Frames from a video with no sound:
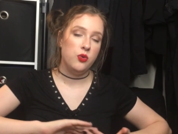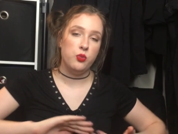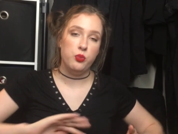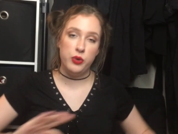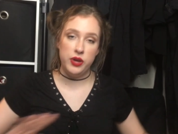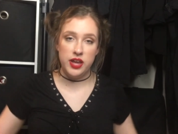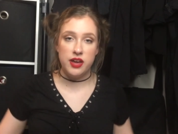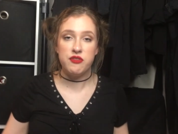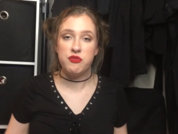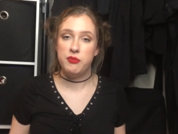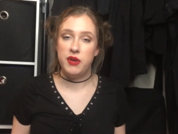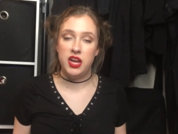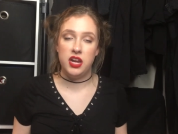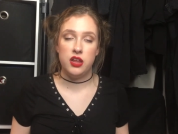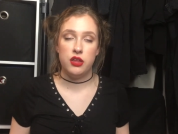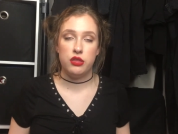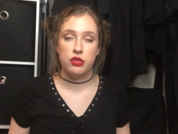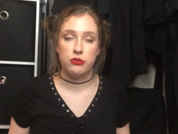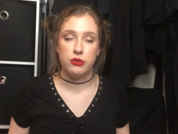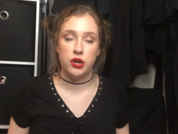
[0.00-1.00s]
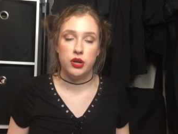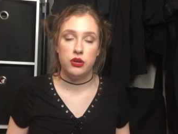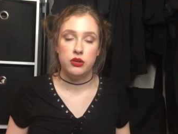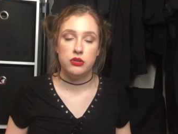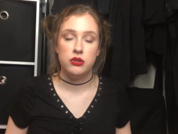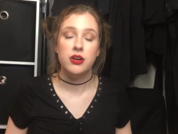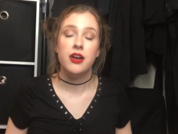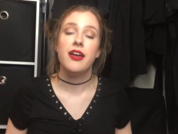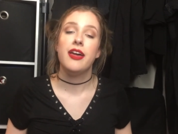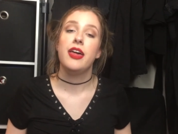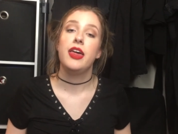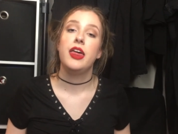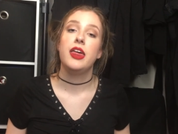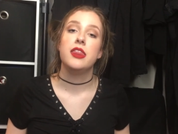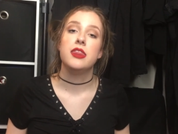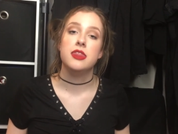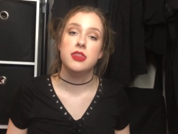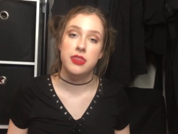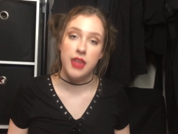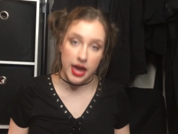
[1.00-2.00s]
we have made it through.
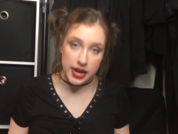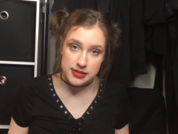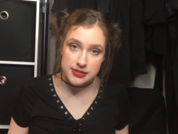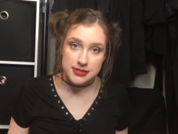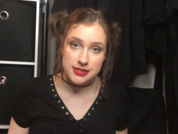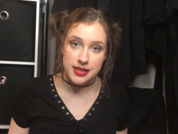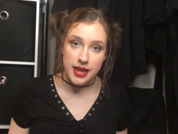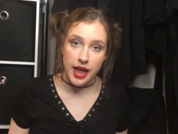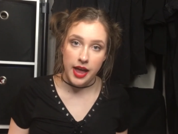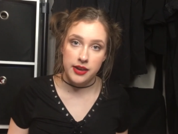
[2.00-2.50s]
That is the